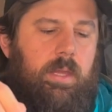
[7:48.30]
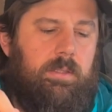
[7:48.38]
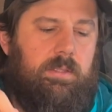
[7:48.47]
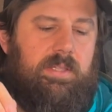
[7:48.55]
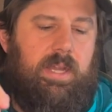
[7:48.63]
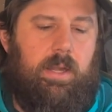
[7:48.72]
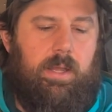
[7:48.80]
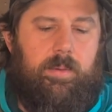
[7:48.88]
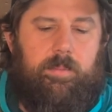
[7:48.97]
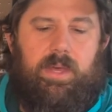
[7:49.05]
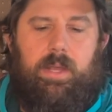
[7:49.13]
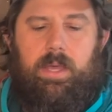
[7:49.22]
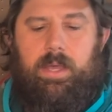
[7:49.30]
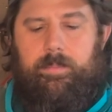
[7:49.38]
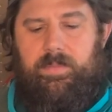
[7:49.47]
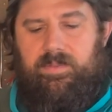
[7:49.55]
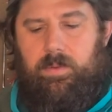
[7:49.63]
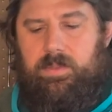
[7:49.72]
to tear it up. But
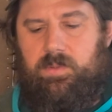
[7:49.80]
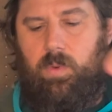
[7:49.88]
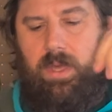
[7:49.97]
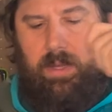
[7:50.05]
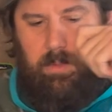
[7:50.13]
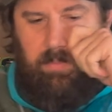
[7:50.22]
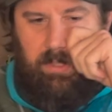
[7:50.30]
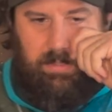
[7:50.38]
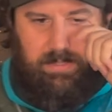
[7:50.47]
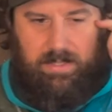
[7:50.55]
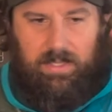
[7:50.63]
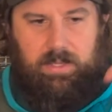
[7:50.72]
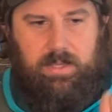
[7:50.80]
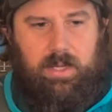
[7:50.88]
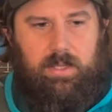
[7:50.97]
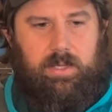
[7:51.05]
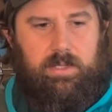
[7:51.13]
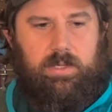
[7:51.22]
if it was wet, I'd put it underneath there
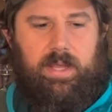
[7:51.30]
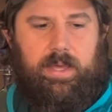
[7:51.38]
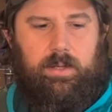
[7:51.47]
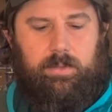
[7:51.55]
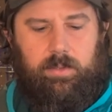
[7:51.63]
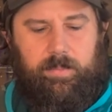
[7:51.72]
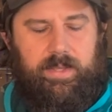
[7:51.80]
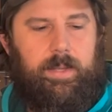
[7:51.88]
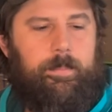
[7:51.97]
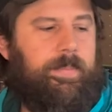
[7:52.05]
and let it dry out a little bit.